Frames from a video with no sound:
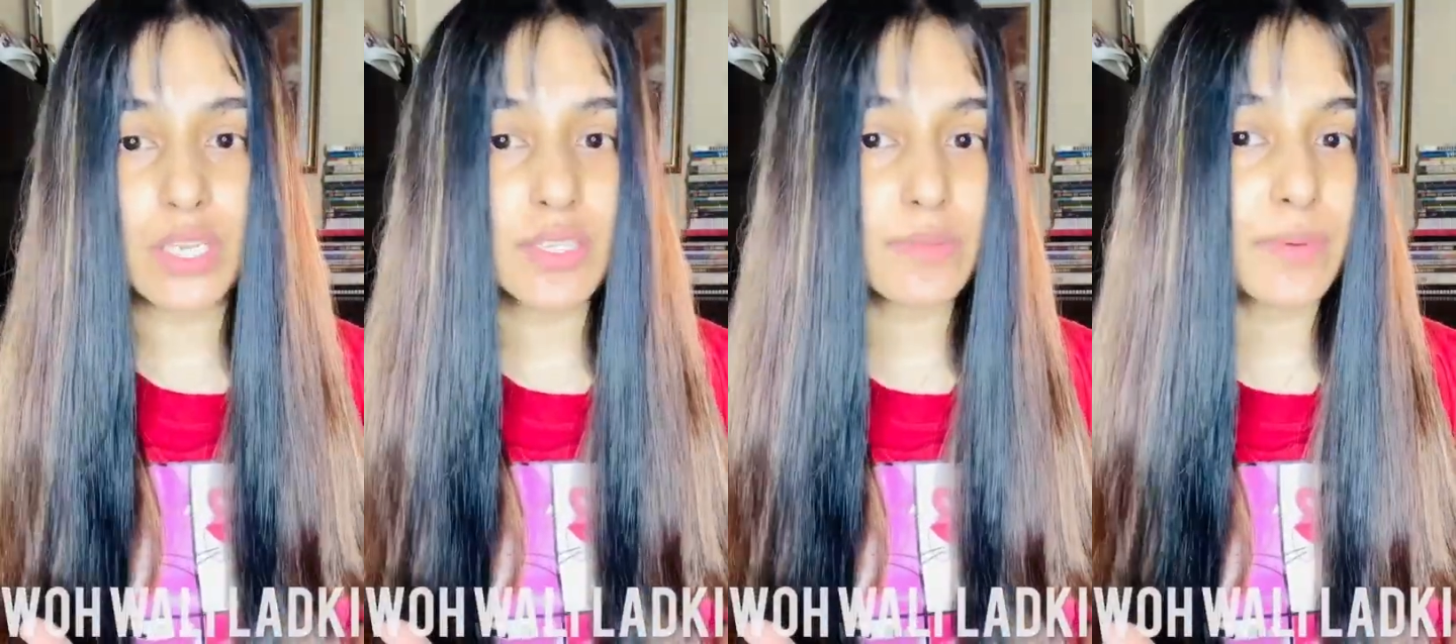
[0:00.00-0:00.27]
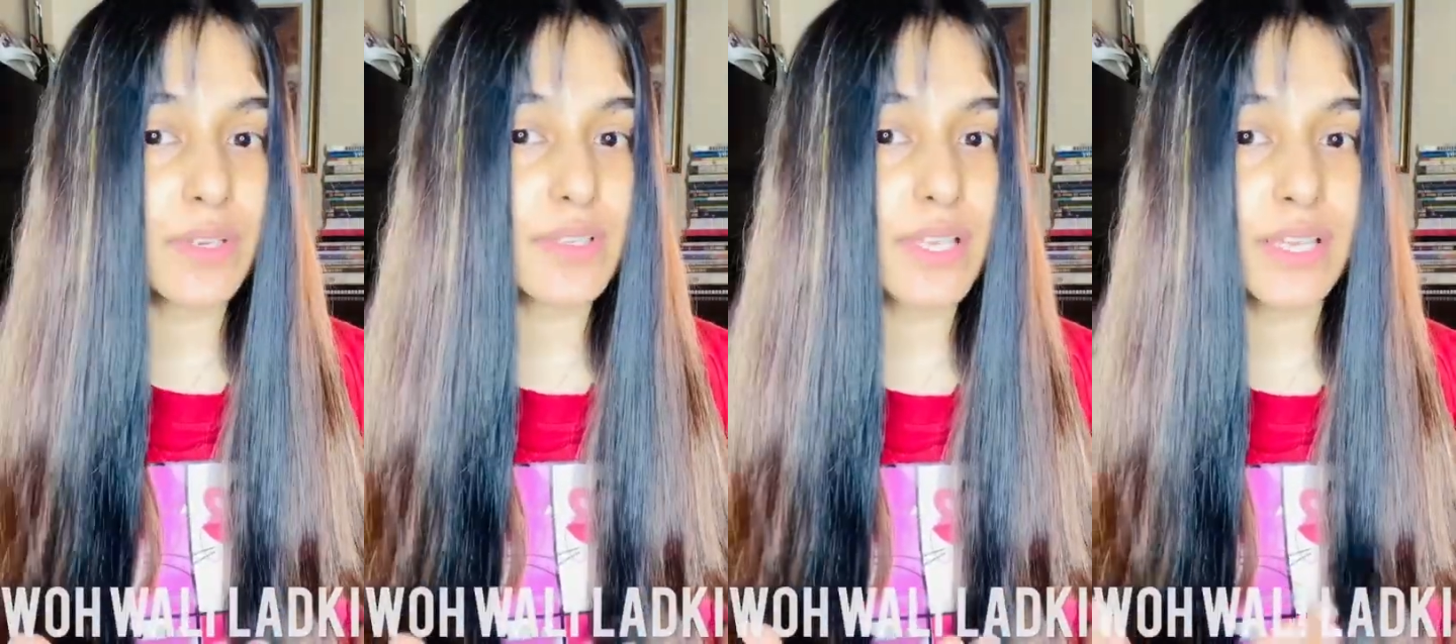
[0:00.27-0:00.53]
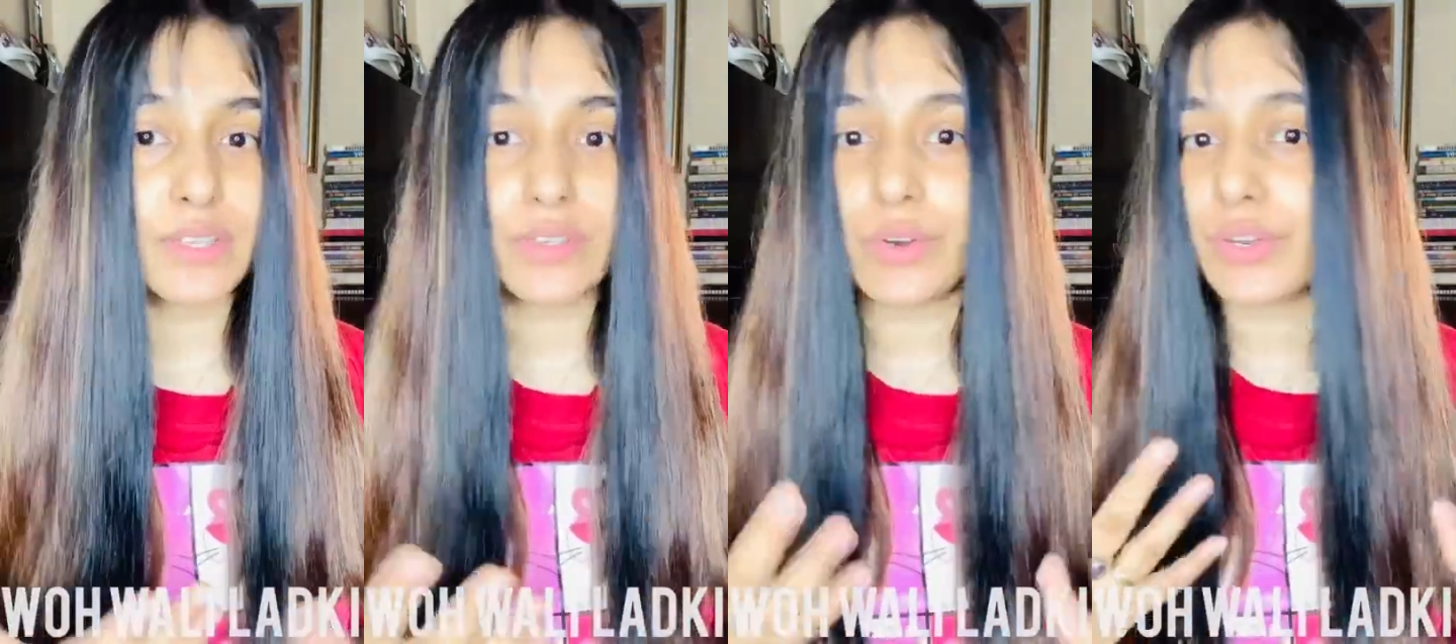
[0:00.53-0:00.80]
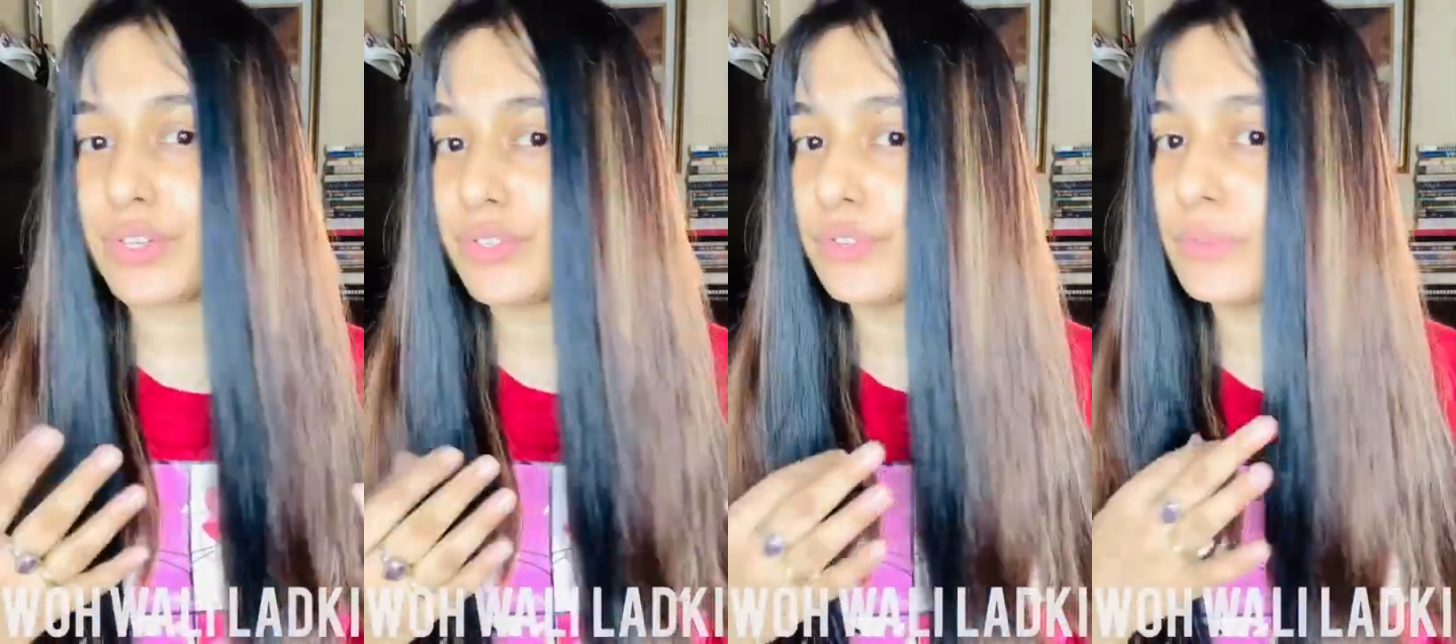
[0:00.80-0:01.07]
is because I
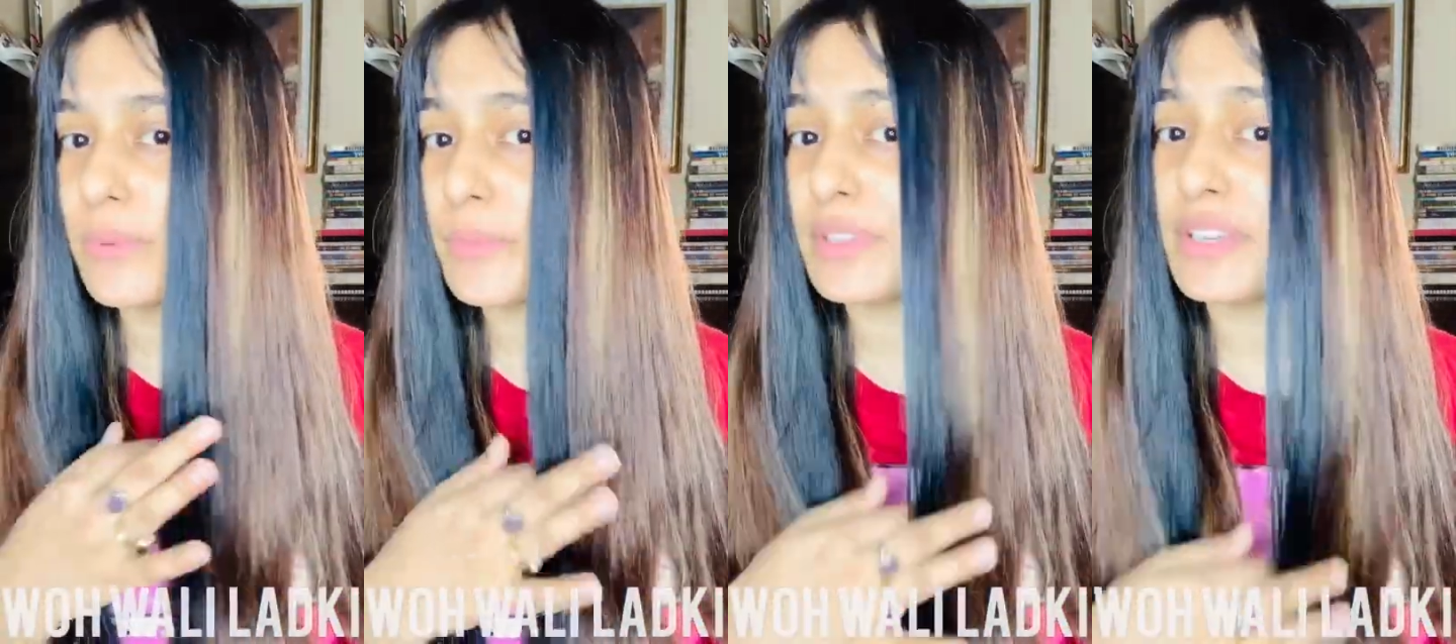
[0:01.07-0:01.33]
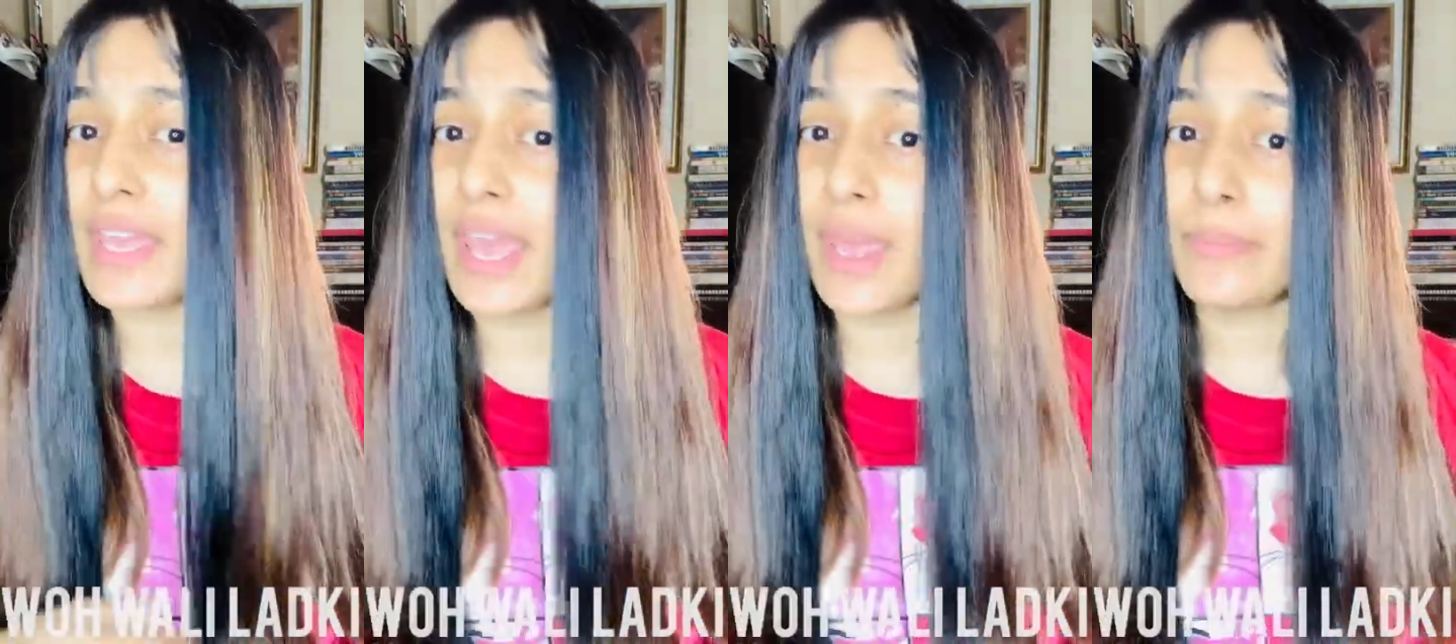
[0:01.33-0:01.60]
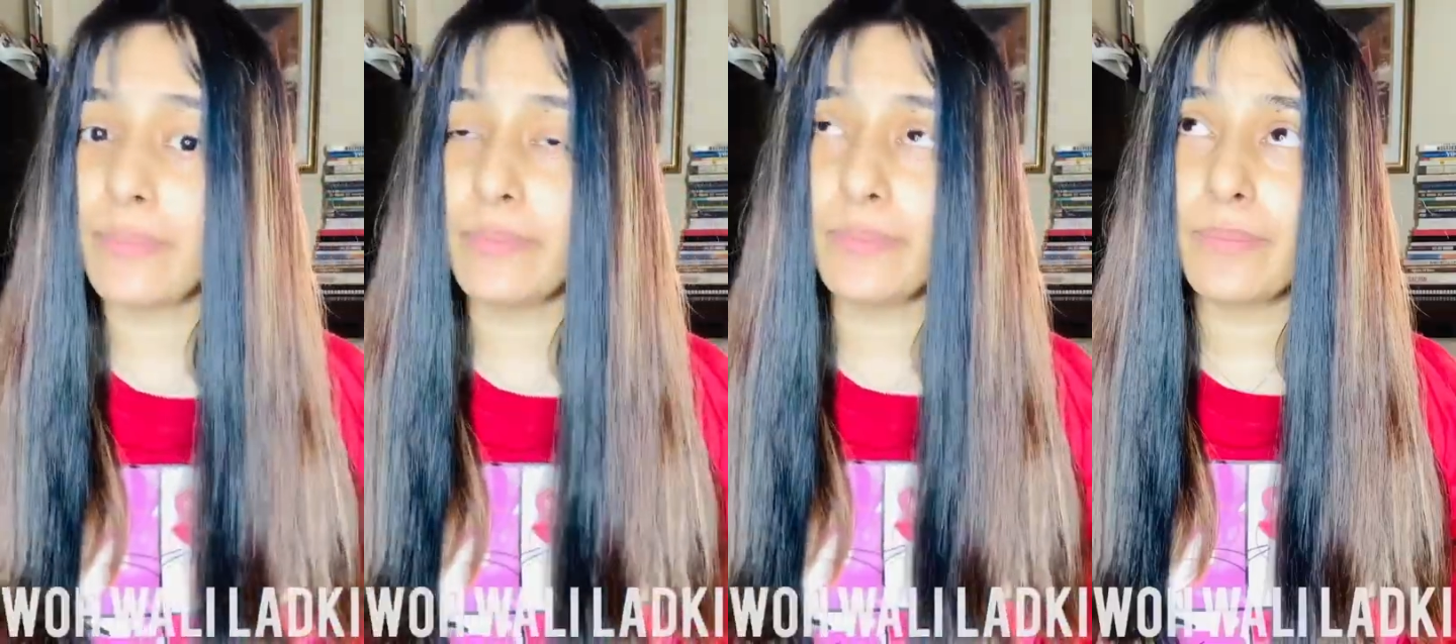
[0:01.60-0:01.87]
thought, you know, maybe the hair